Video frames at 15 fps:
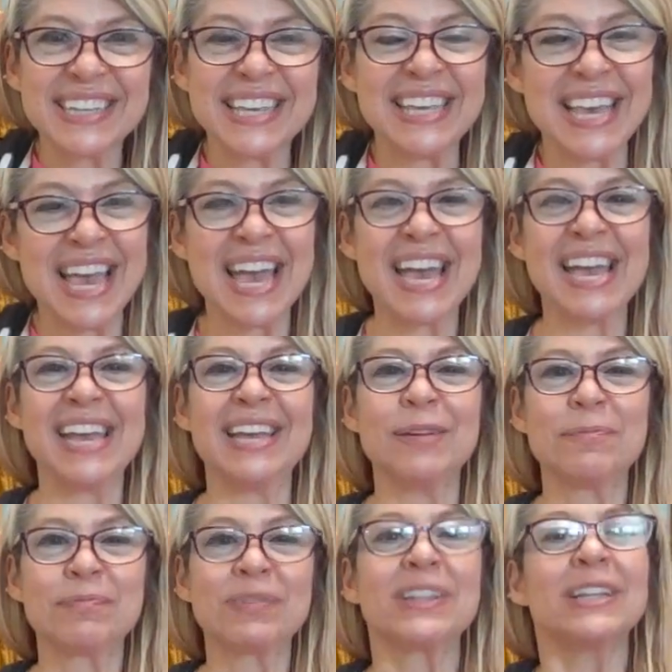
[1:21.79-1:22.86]
Yay.
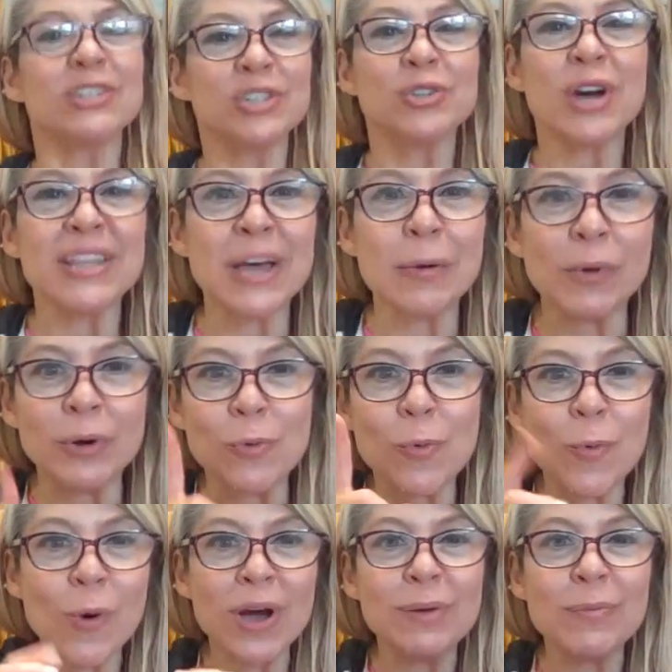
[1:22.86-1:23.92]
Let's try that one
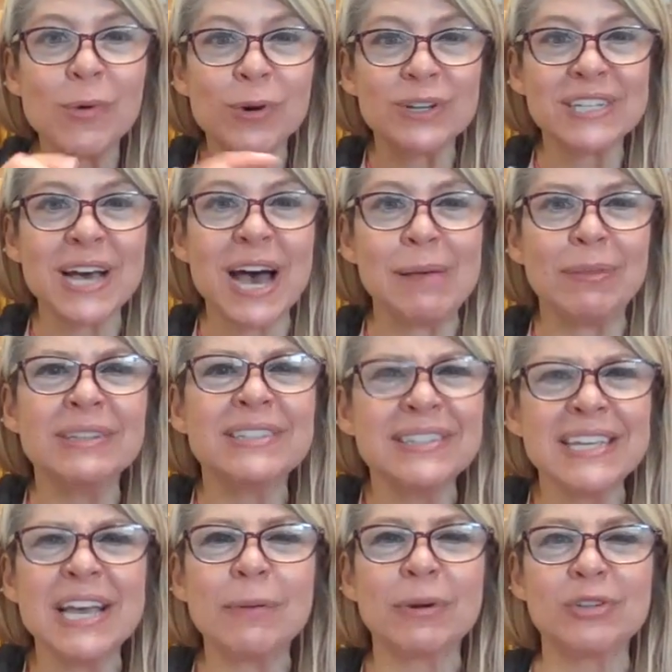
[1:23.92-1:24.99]
more time. Let's
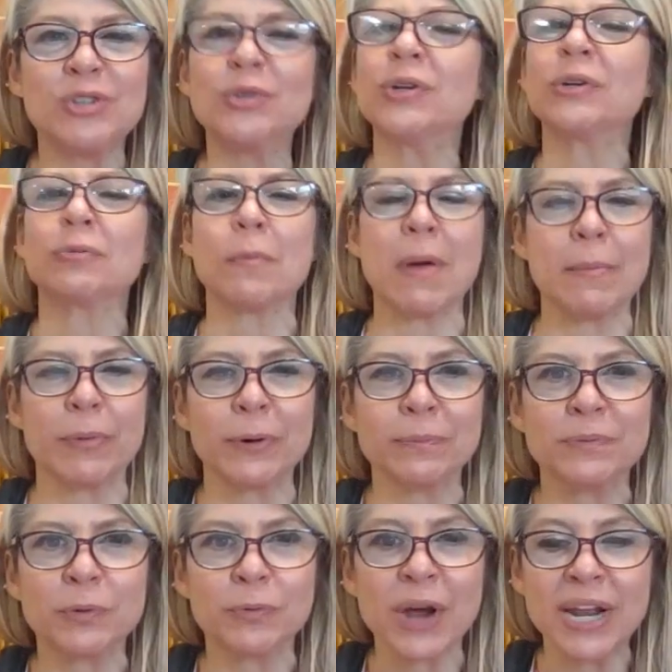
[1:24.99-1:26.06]
see how much you can remember.
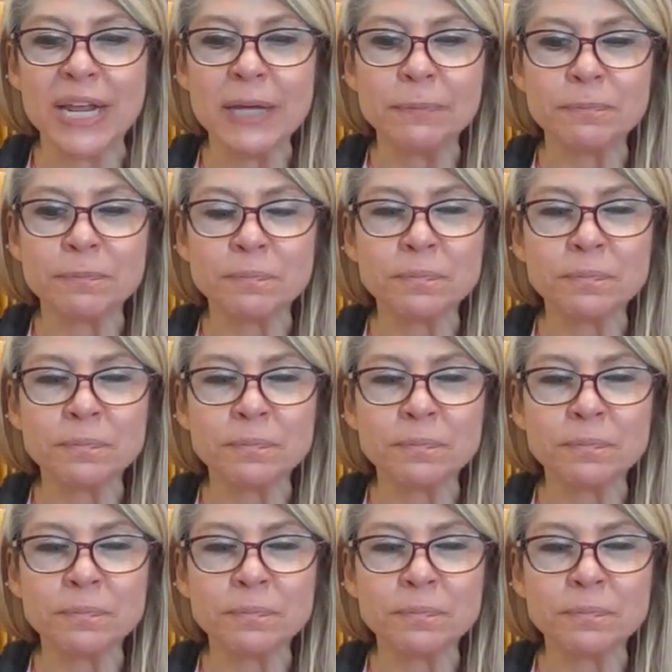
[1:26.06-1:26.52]
Ready?